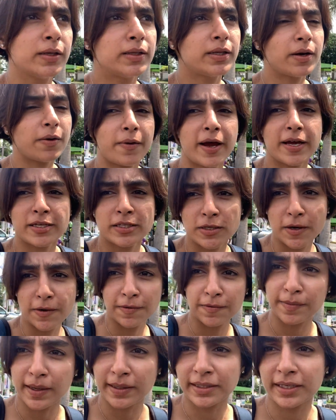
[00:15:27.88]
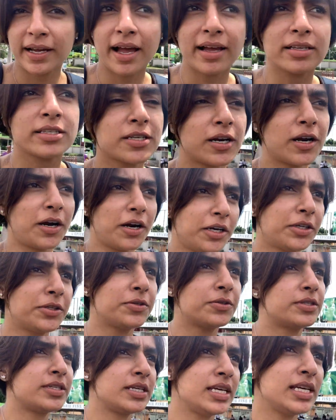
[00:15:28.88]
the west of Madagascar
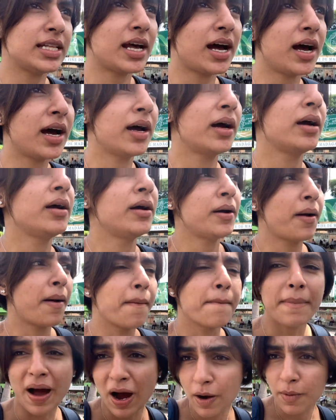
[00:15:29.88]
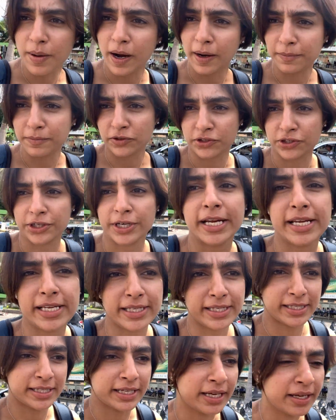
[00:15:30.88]
to see the baobab
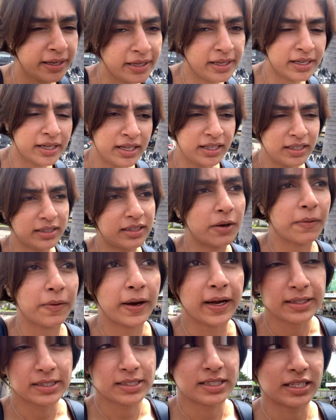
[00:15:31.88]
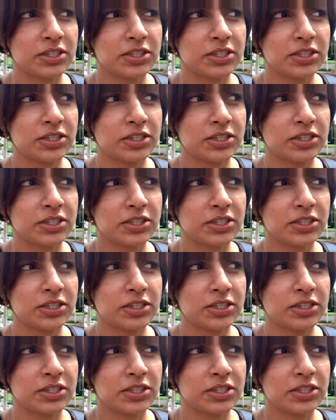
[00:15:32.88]
trees. The ones